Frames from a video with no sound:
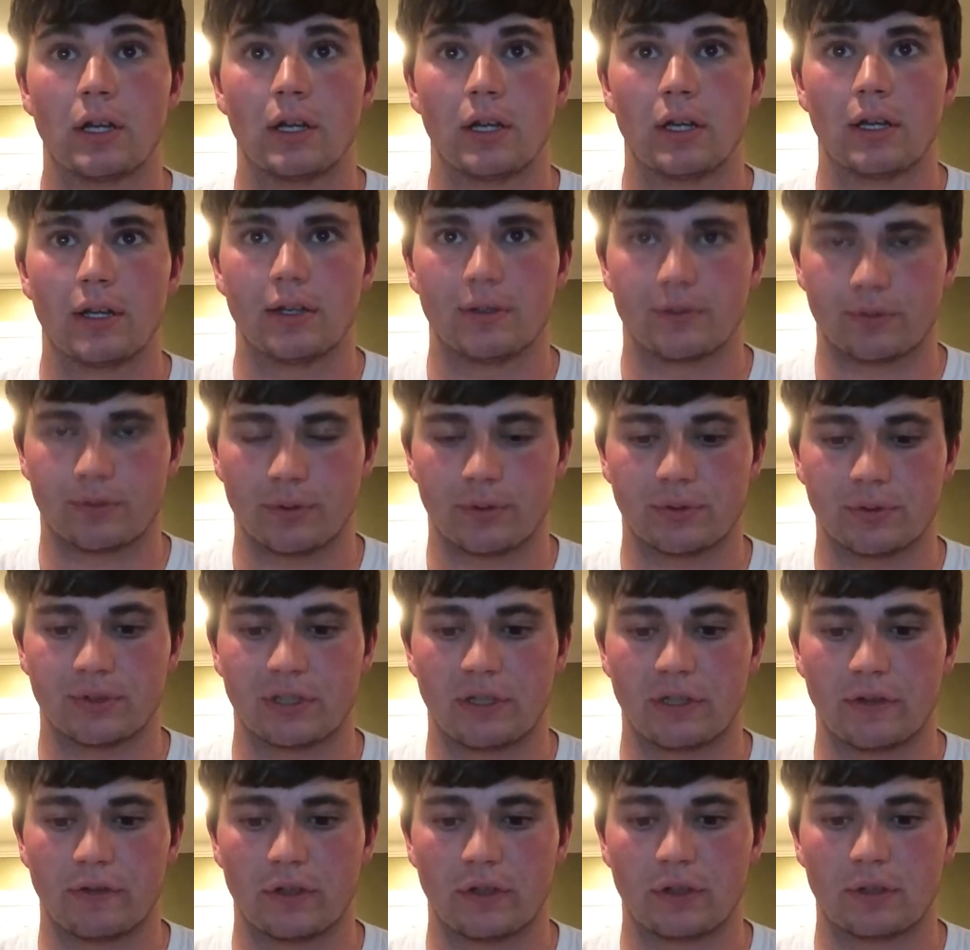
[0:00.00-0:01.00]
real
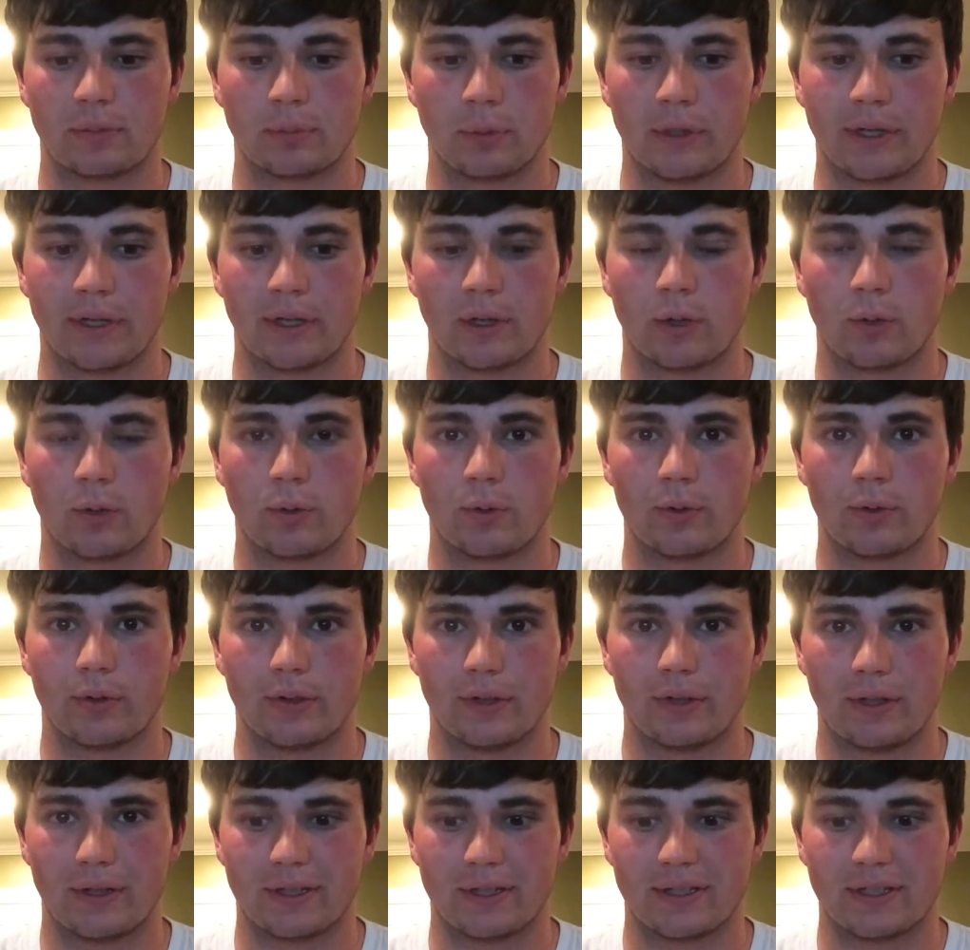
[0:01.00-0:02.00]

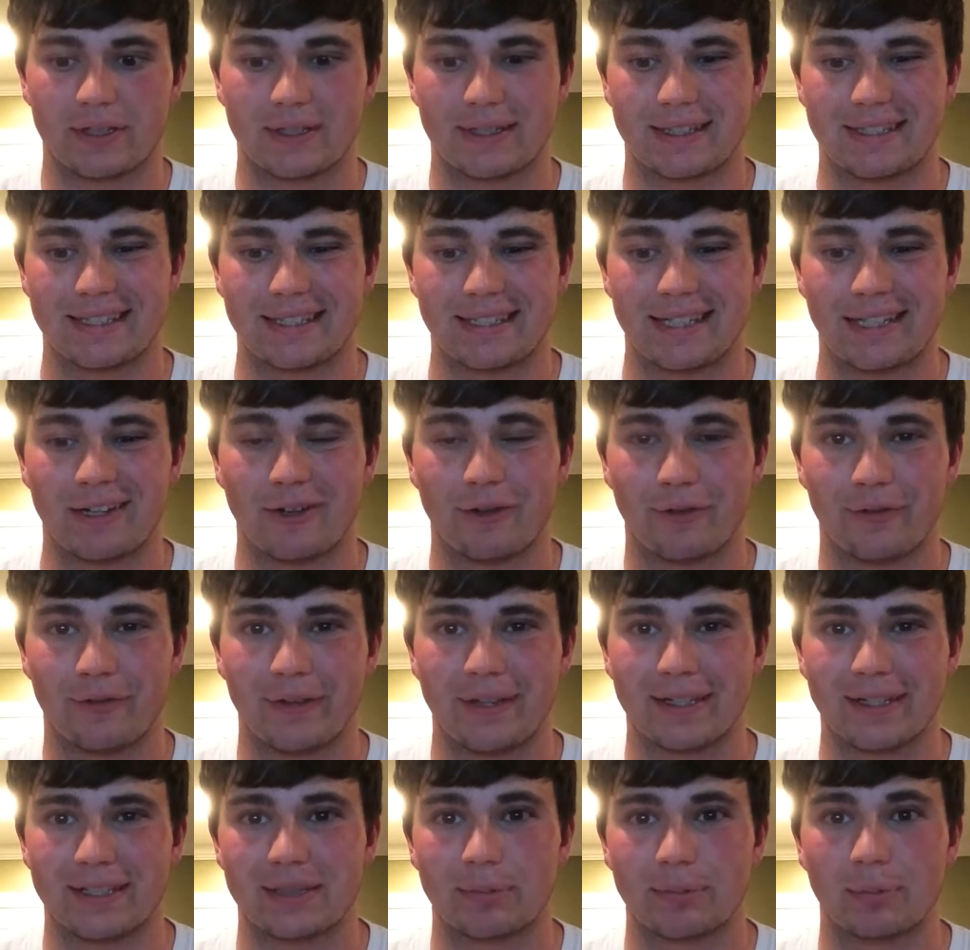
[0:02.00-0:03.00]

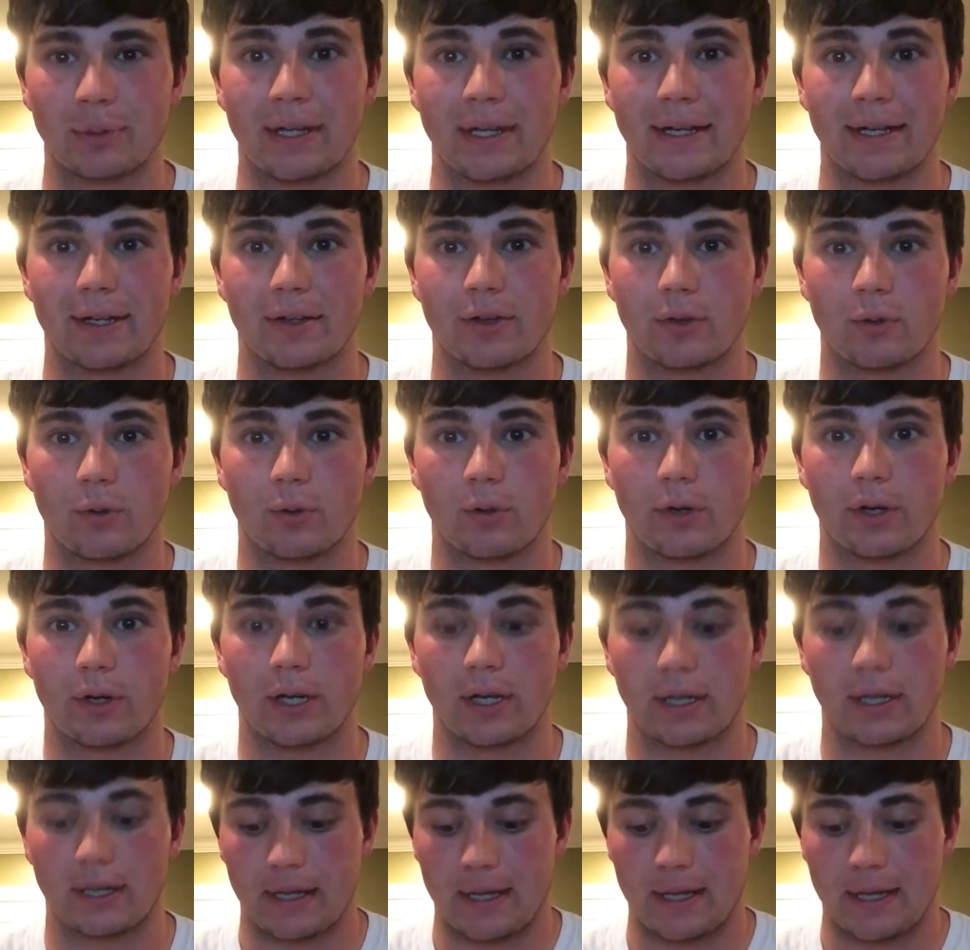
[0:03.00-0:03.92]
self-explanatory.